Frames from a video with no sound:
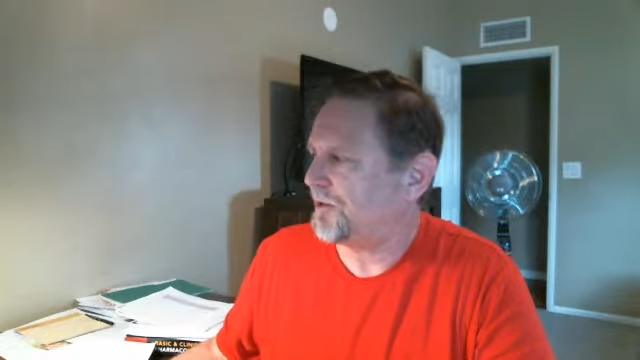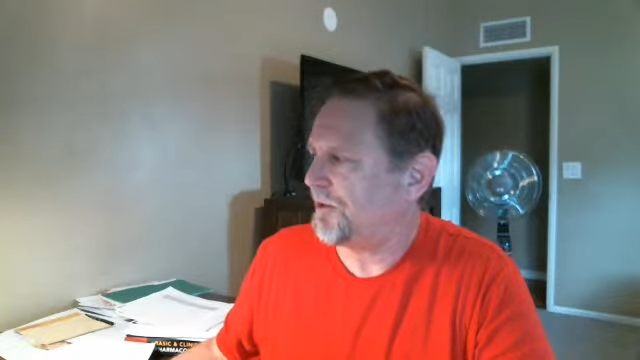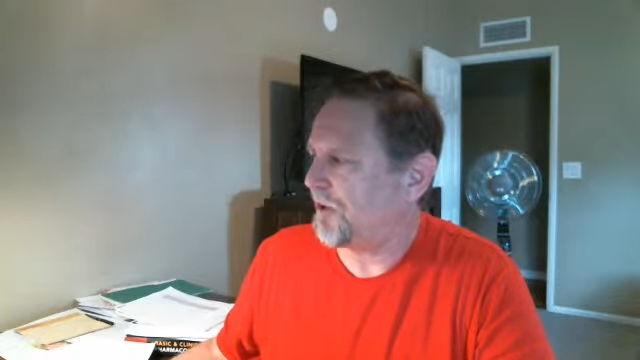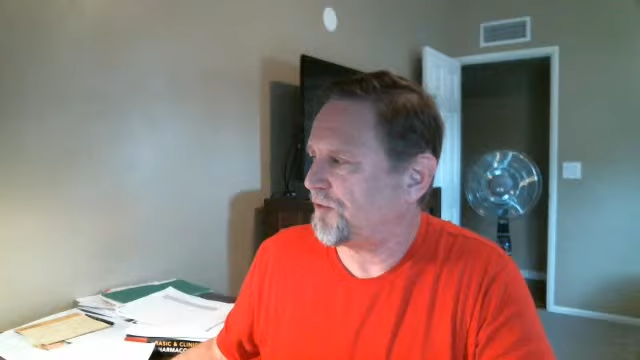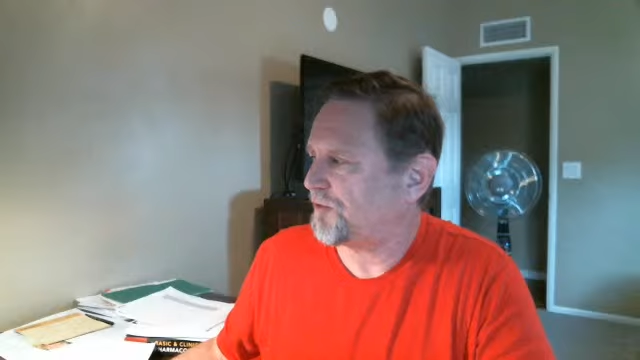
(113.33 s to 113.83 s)

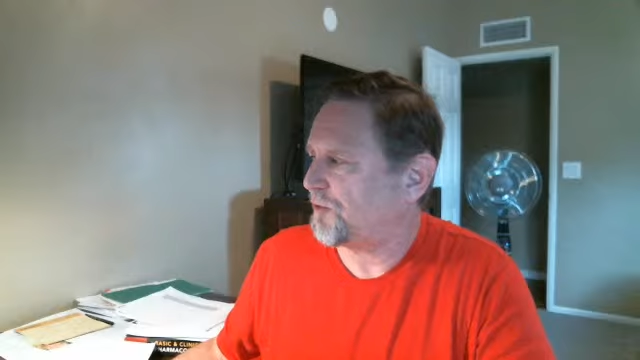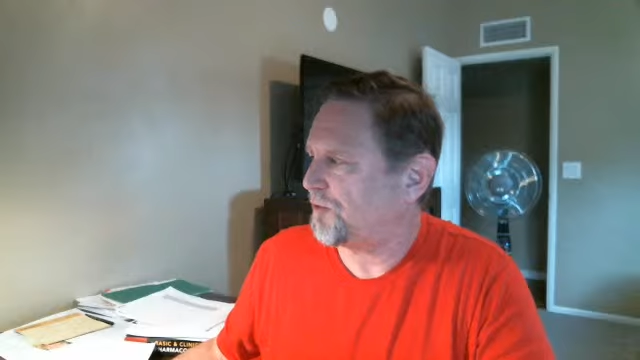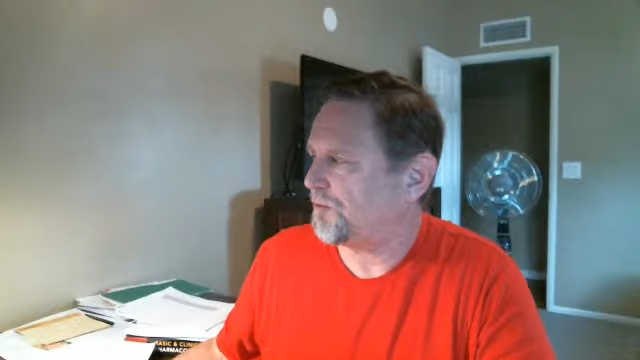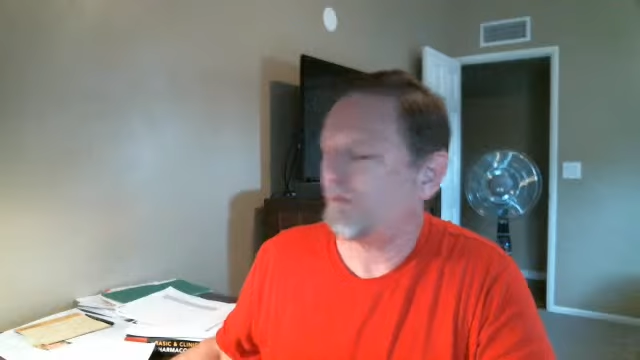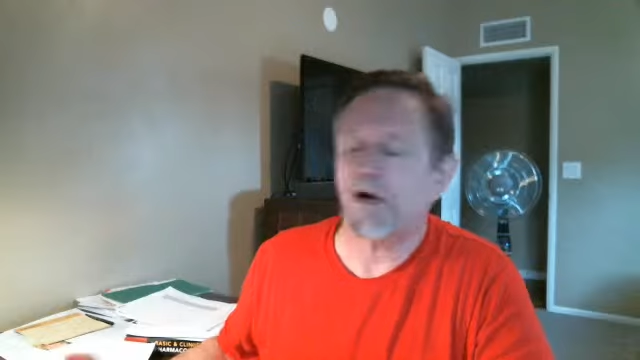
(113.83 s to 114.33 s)

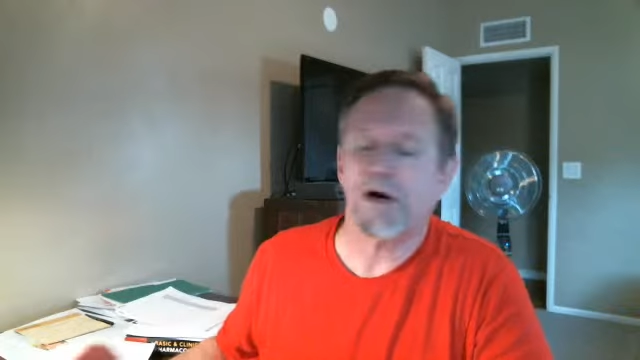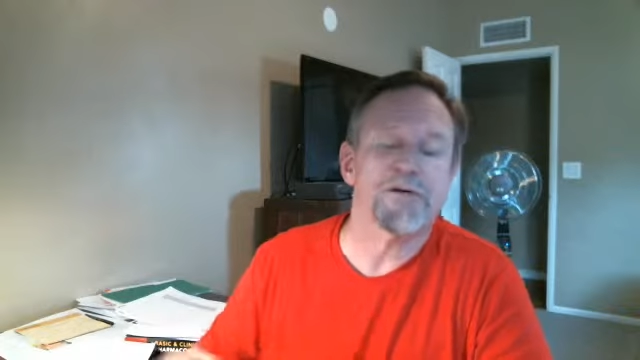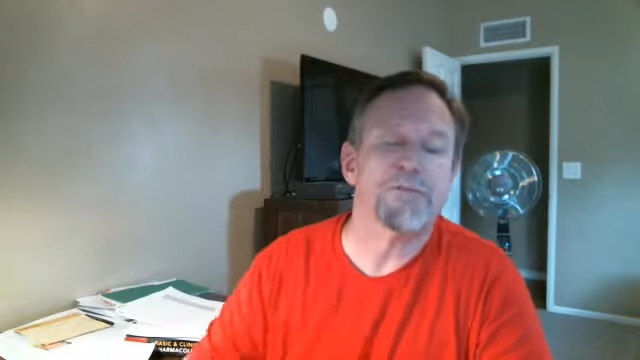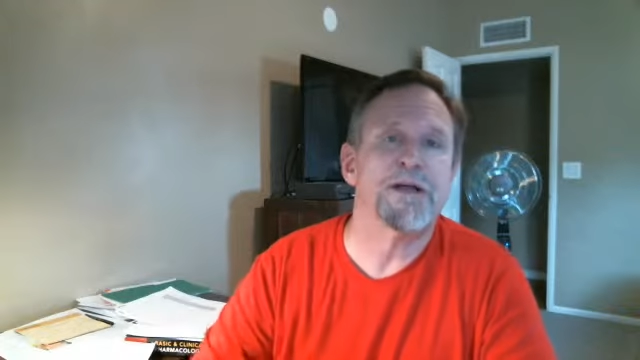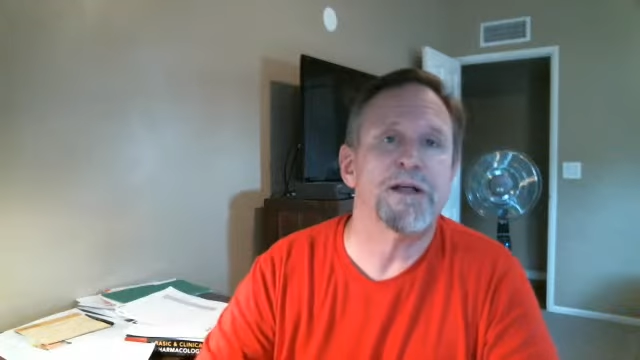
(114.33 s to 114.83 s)
also
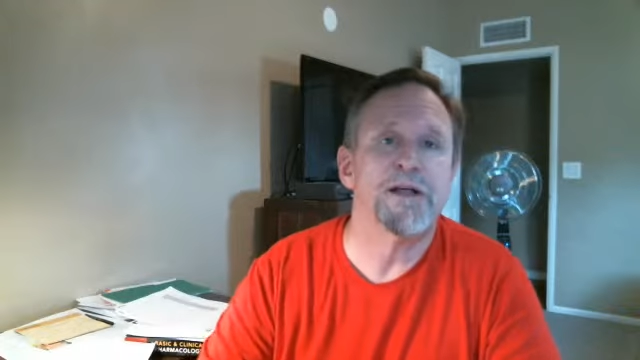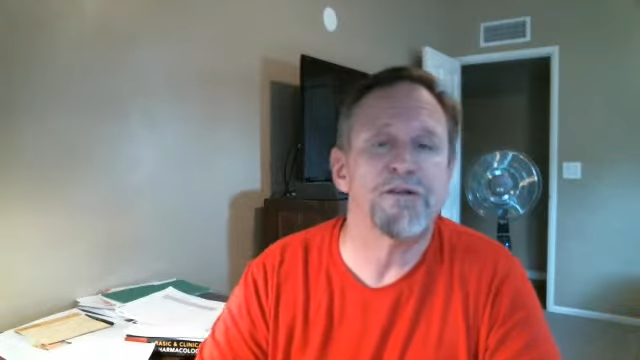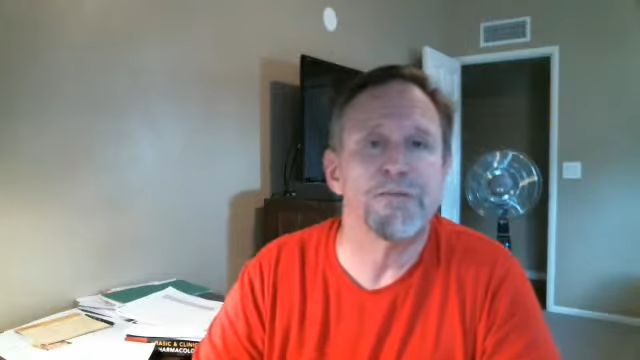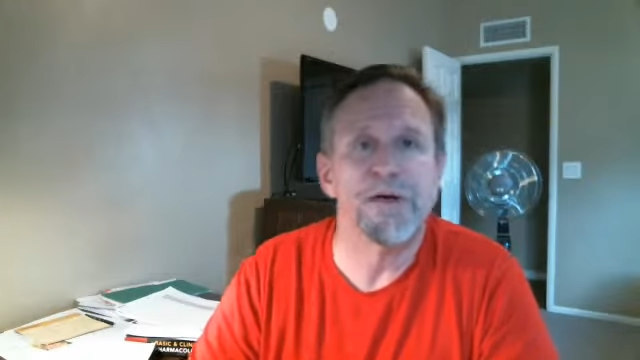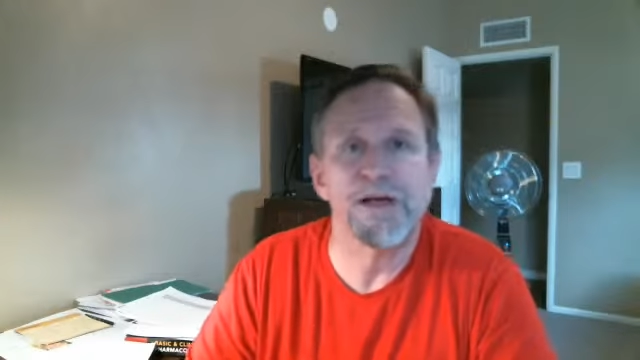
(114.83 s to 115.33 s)
prior to being
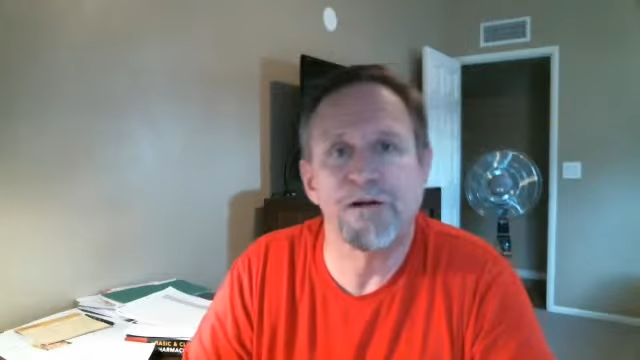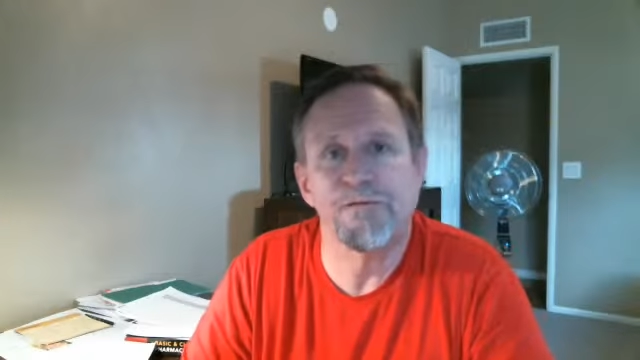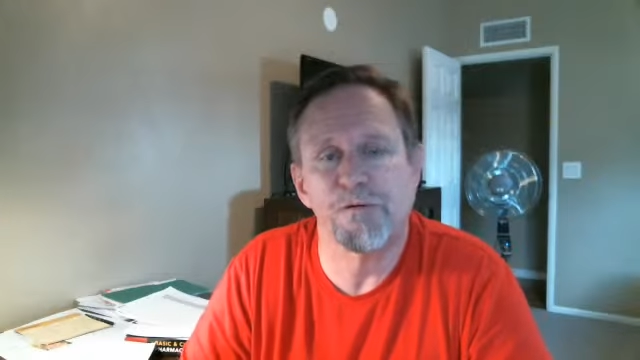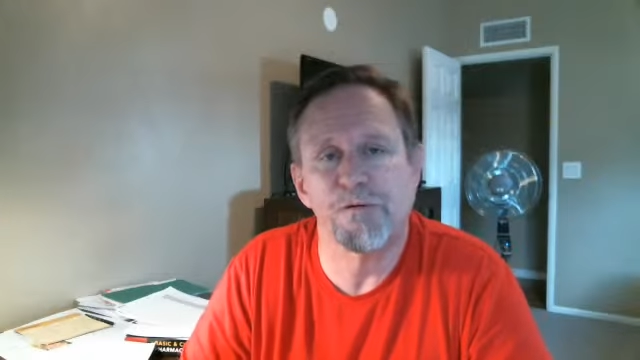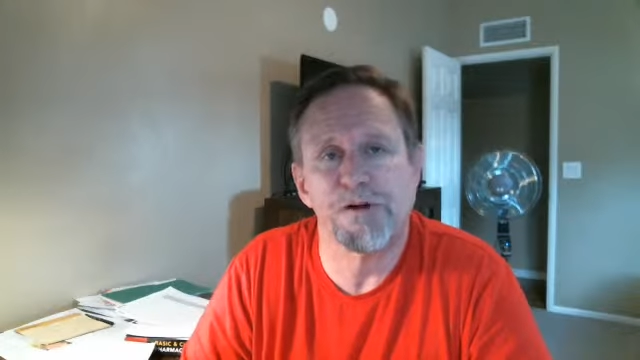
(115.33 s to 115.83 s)
intubated
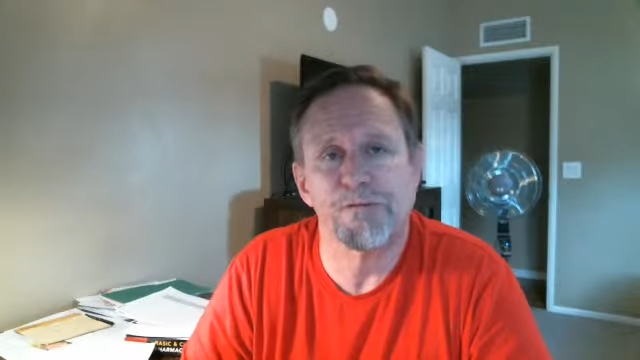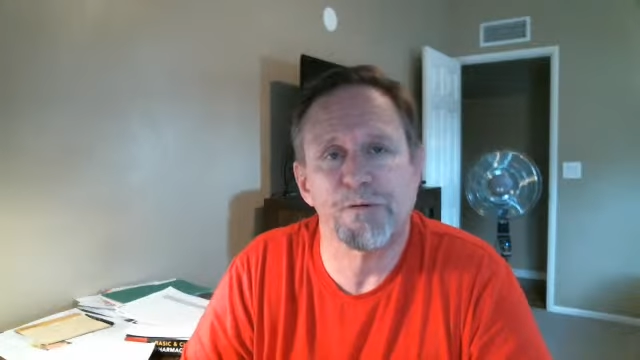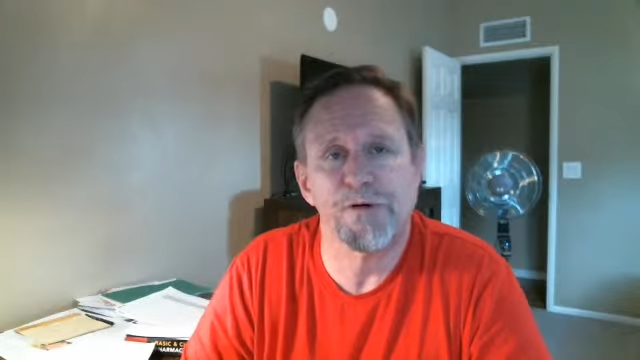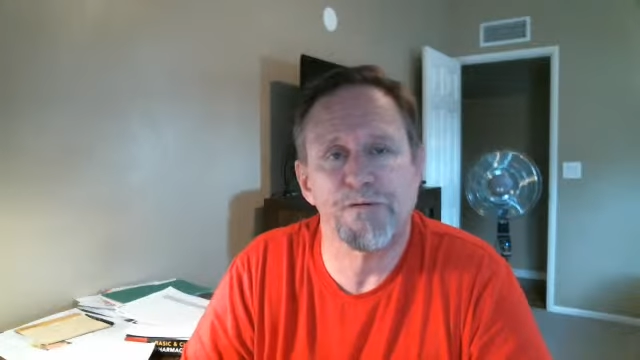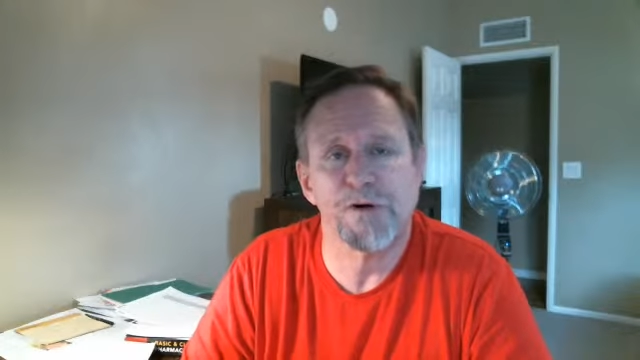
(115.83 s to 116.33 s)
for
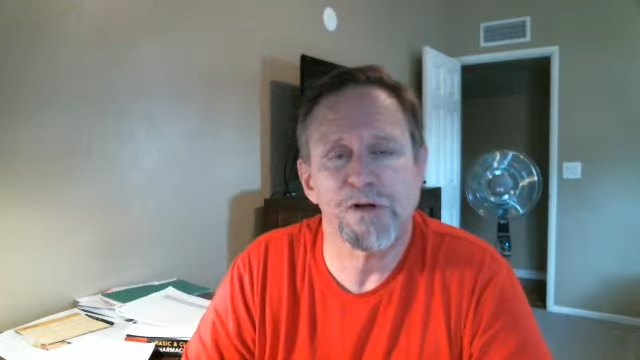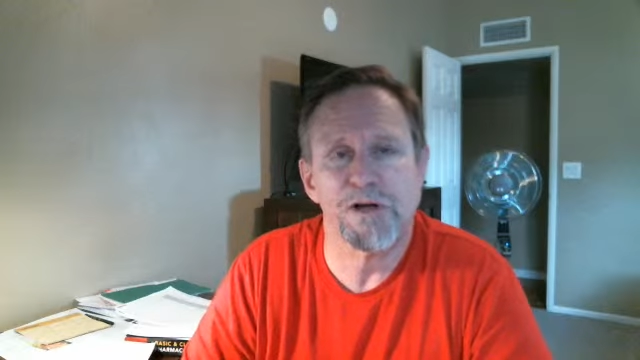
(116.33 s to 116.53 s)
respiratory failure,